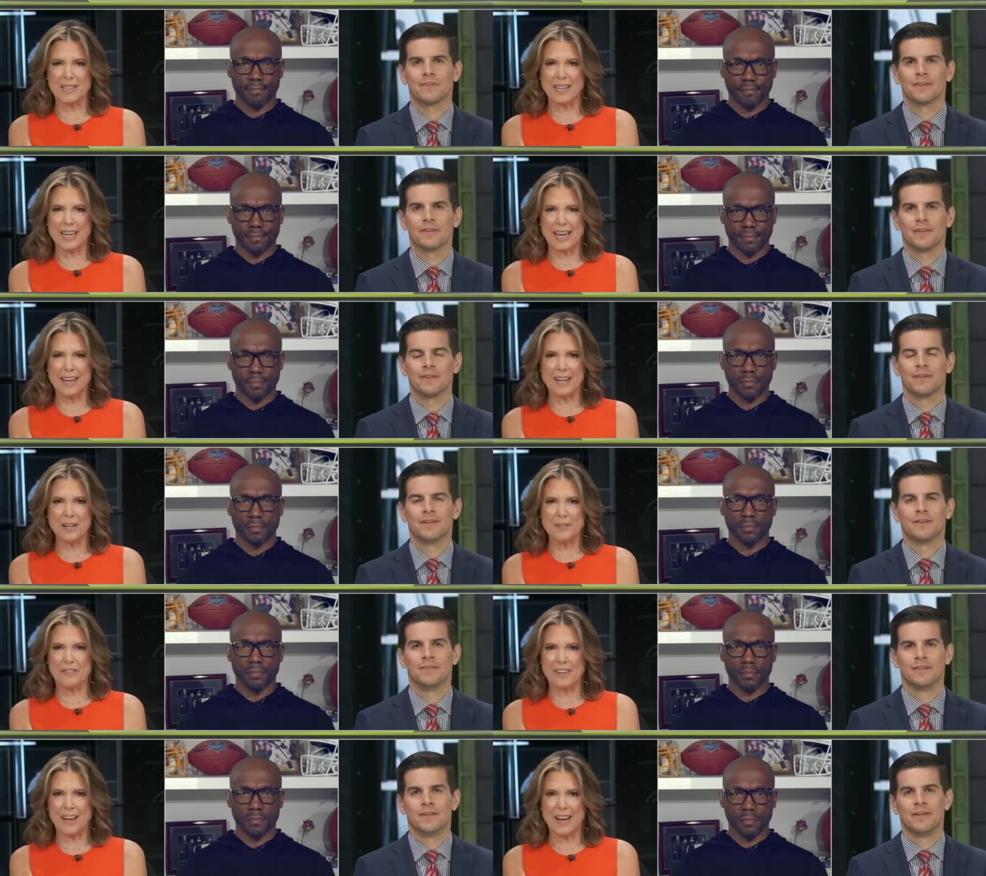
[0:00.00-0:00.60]
Speaker 1: in the
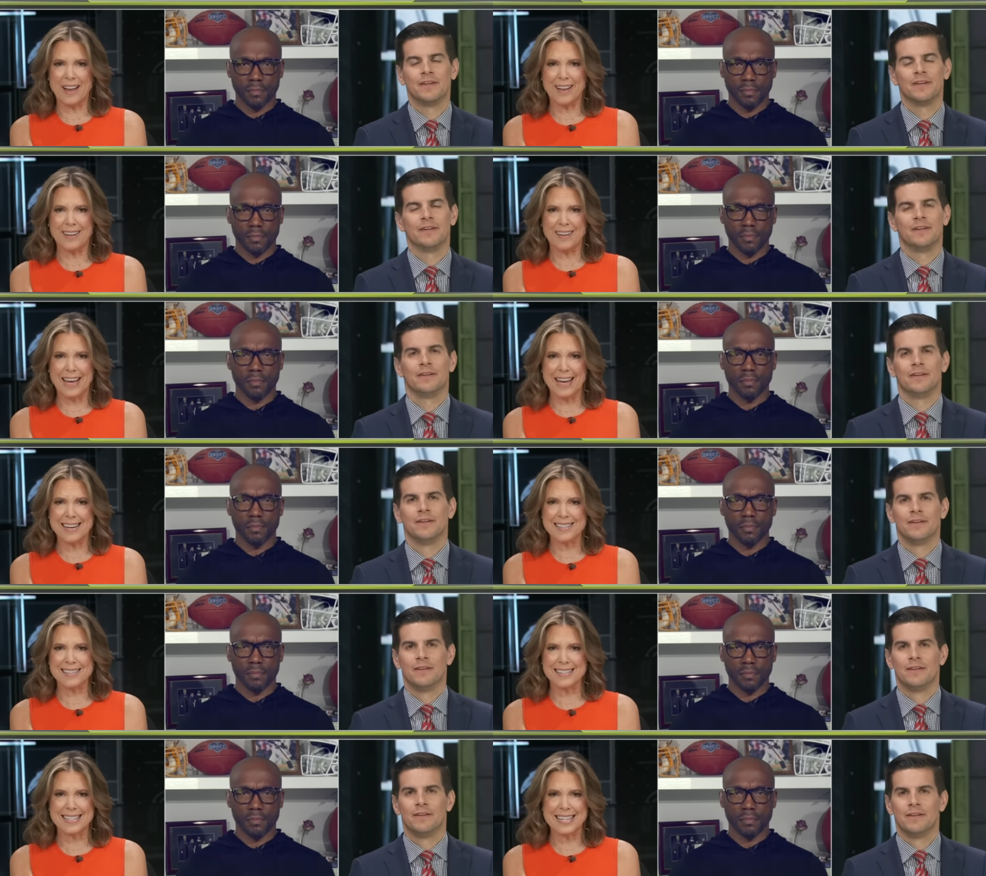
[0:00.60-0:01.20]
N F L
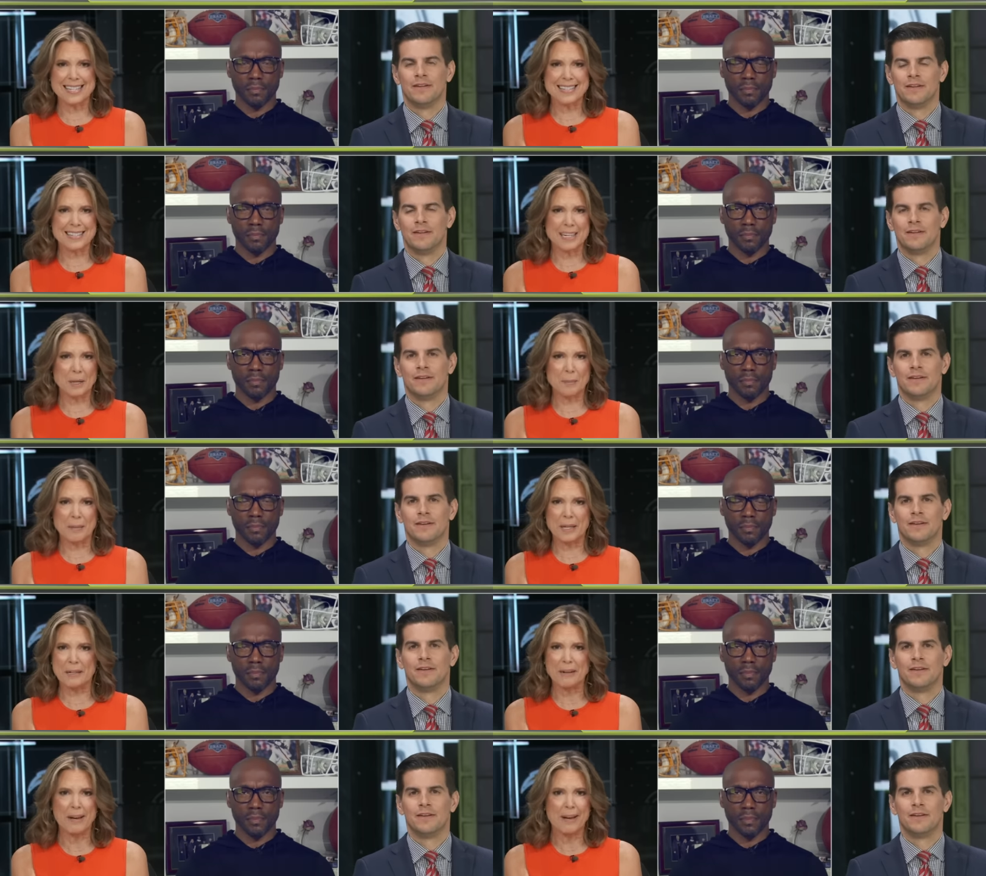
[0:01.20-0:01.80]
last season.
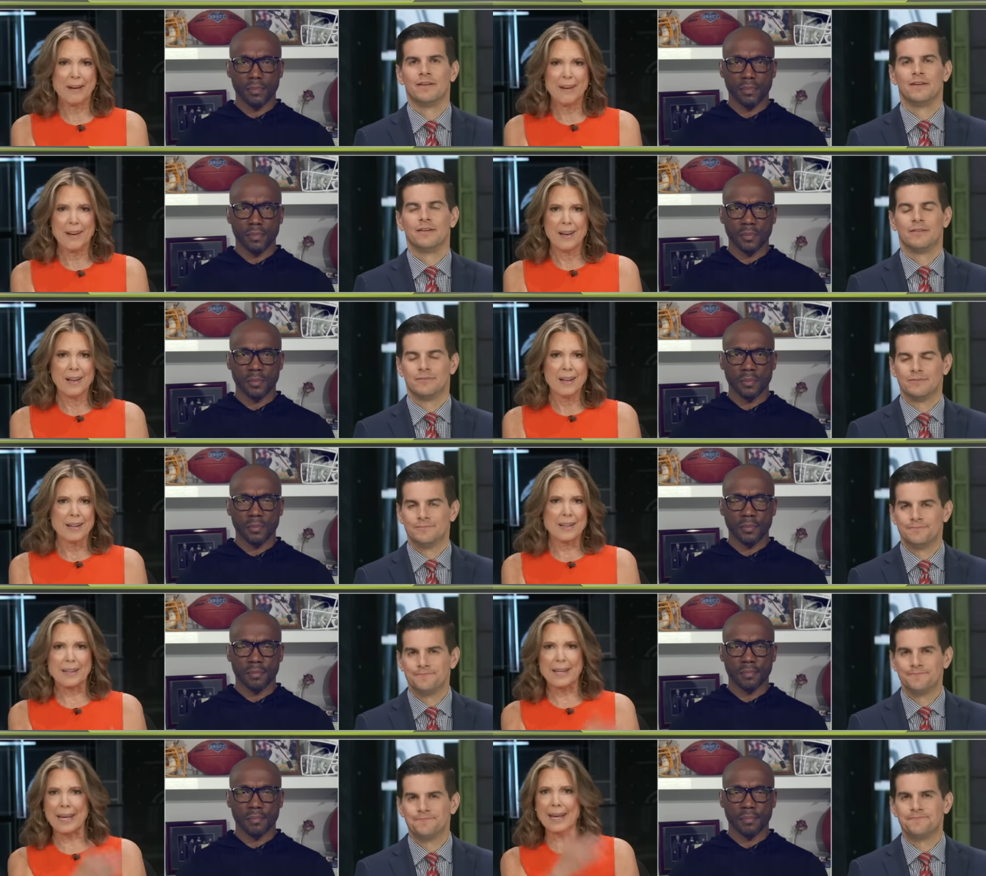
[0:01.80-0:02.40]
I mean,
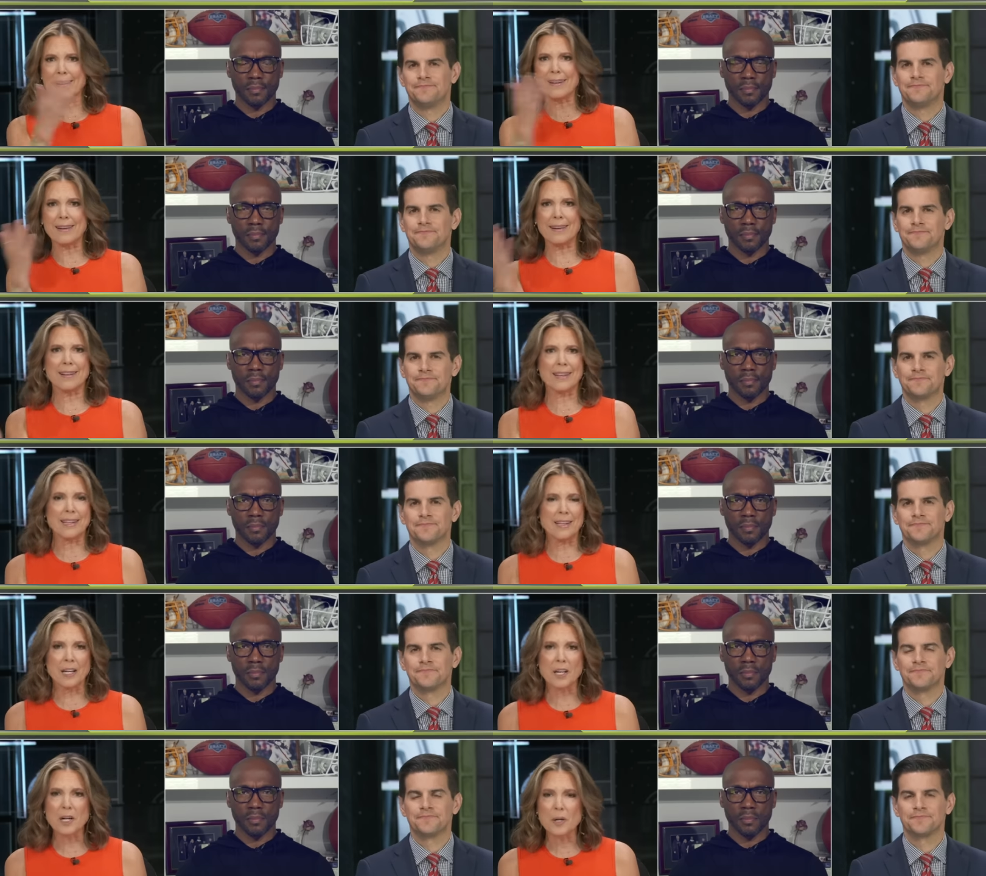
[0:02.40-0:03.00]
late in
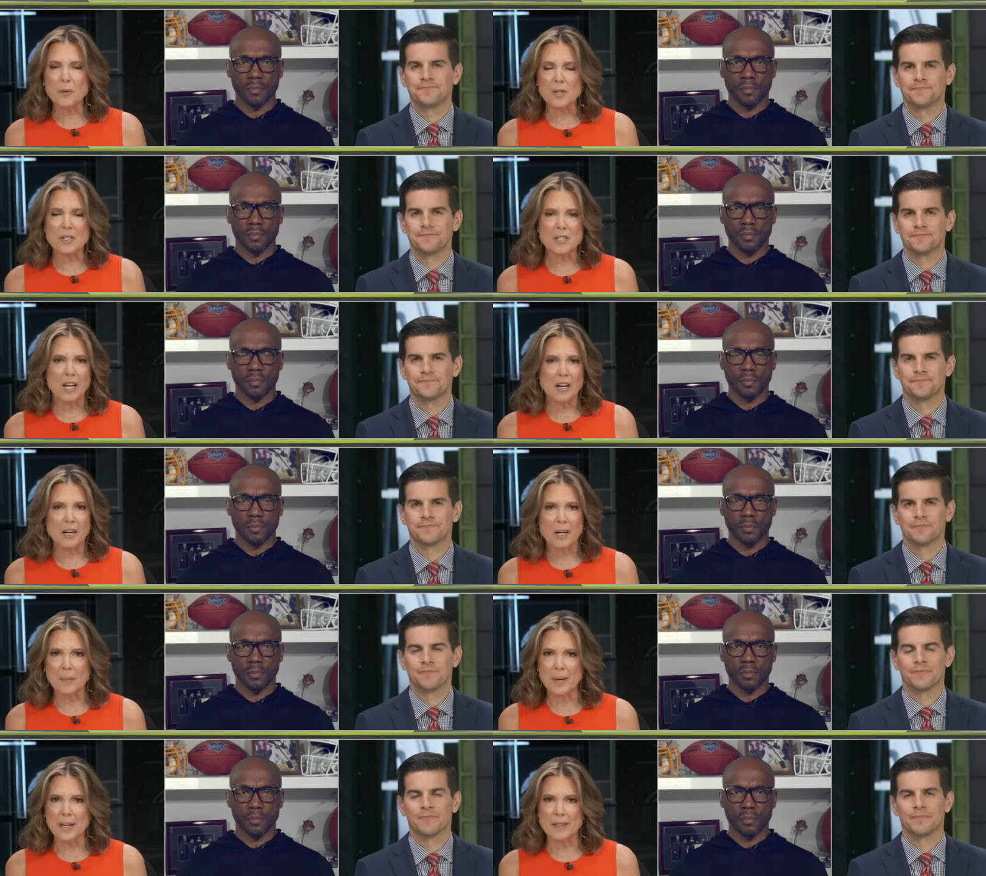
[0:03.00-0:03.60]
the year, we're
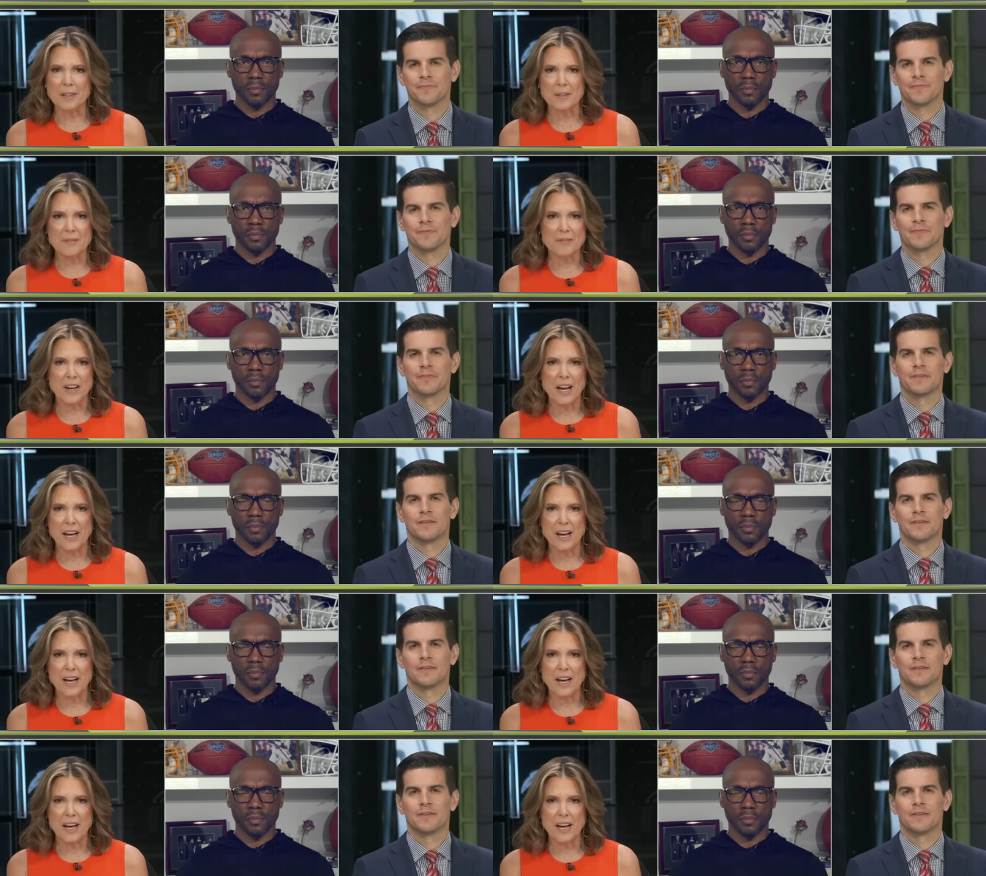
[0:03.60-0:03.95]
talking about them